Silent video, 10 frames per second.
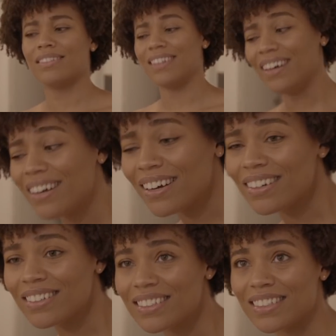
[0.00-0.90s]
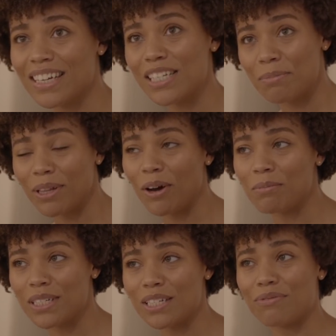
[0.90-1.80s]
Duh. Sunny's been the
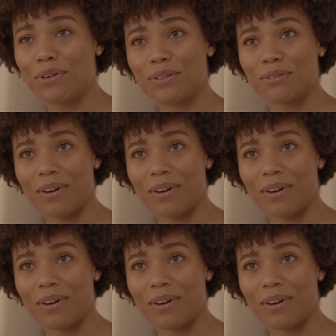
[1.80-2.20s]
homie since 4th